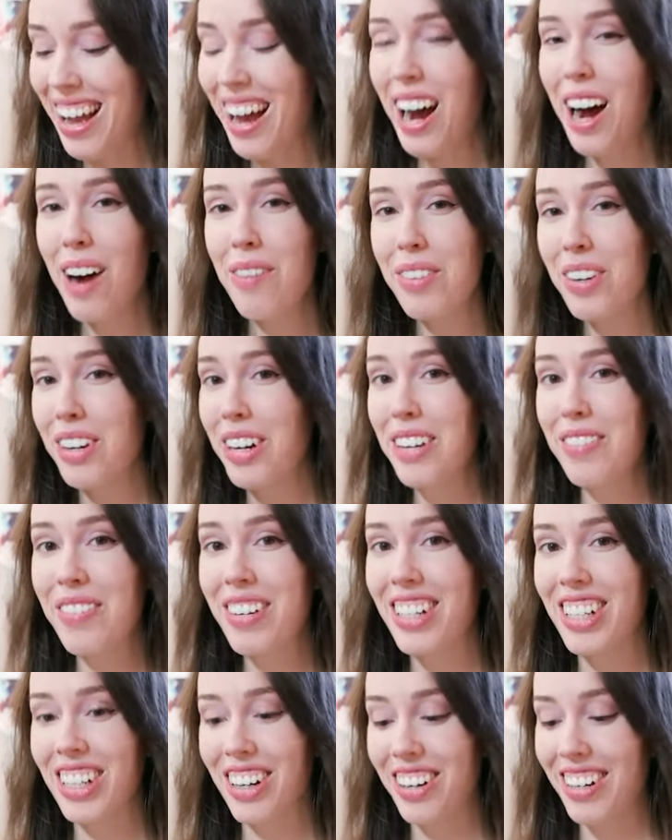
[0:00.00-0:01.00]
I'm not even
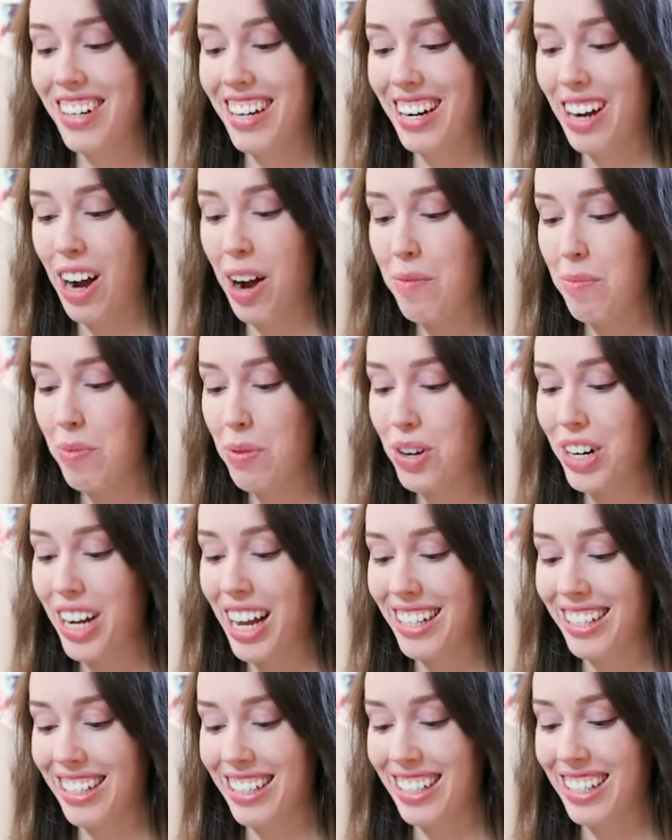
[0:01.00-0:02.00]
joking. I bought it
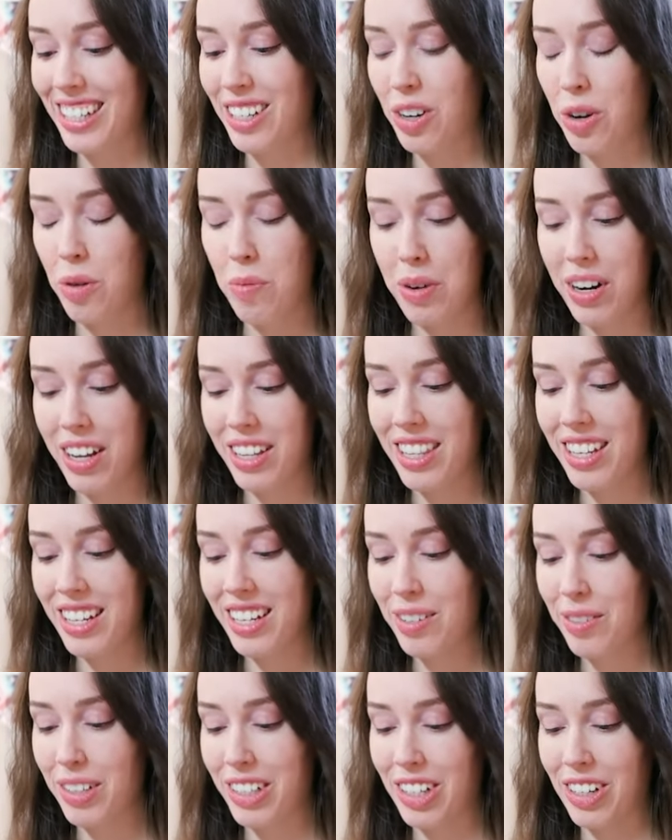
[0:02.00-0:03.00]
as a single, but I think
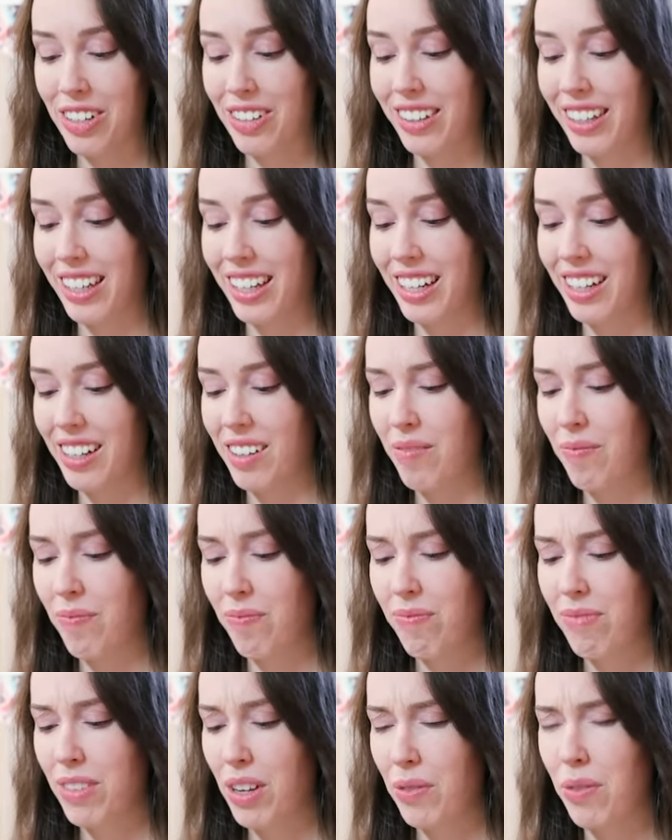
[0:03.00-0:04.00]
it was only
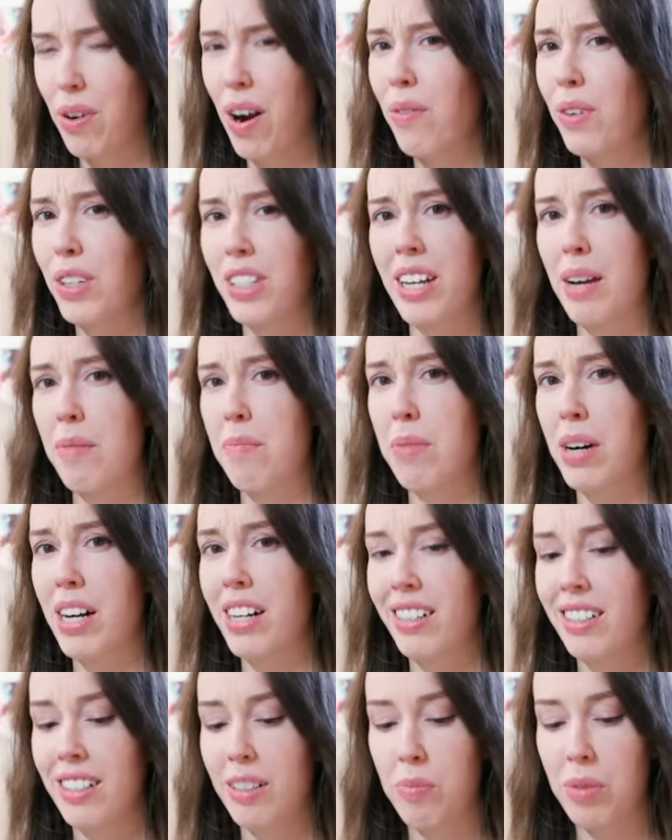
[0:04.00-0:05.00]
five or 10
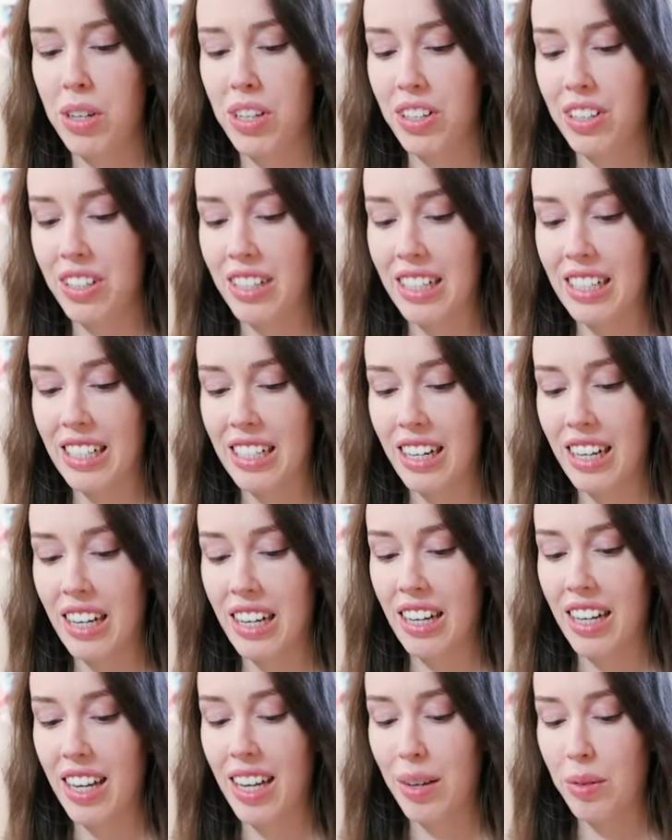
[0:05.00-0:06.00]
bucks because
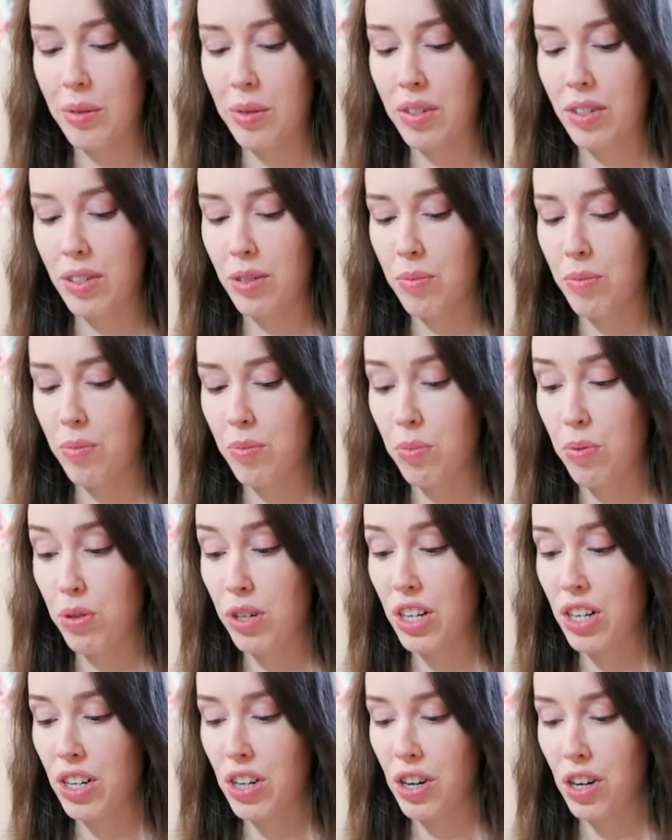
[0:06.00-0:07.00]
it was pretty
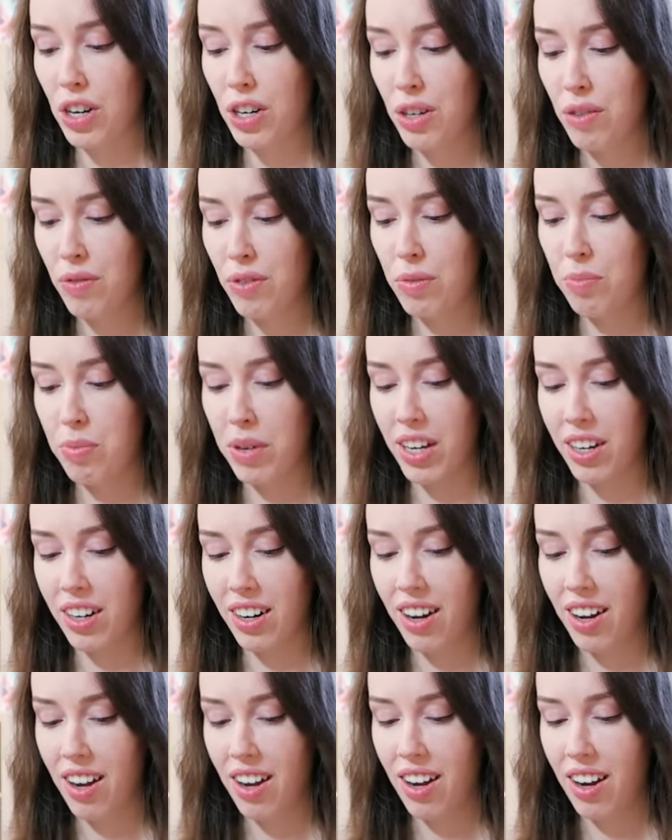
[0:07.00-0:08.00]
curved, but
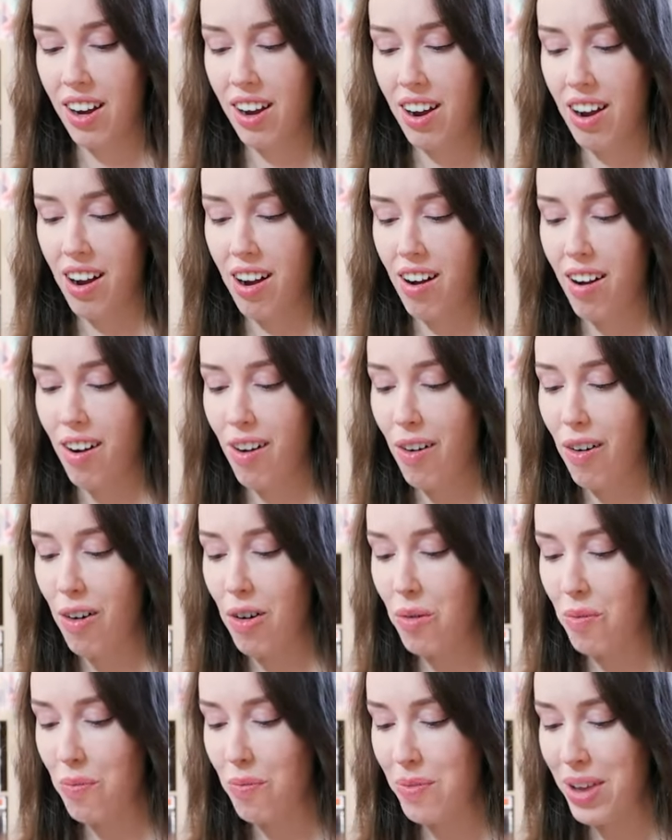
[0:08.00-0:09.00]
oh
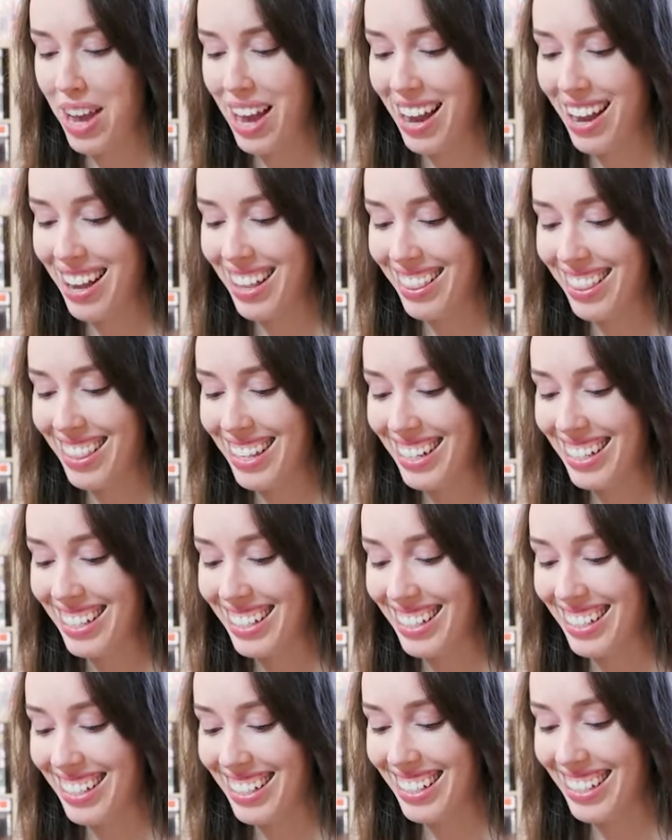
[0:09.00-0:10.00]
man, this
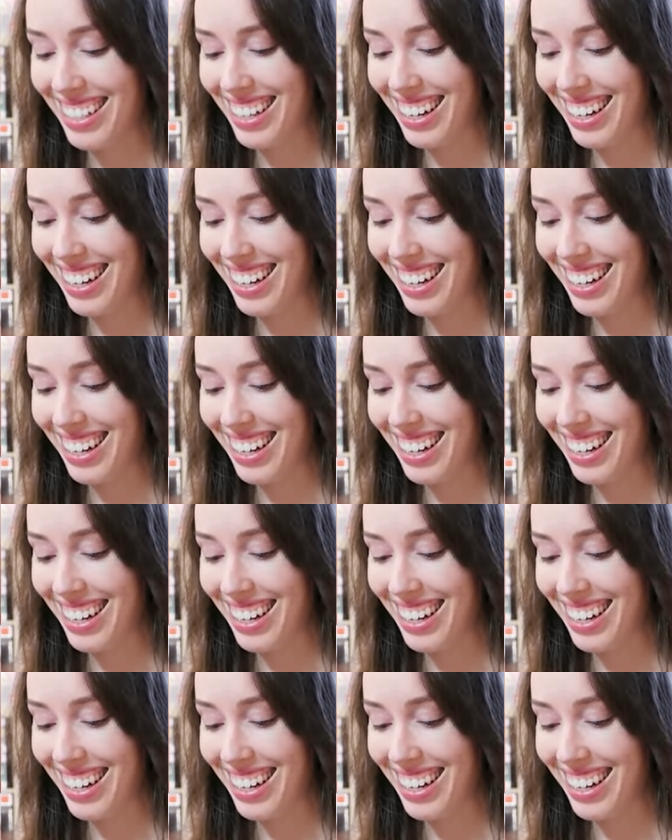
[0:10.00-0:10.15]
is,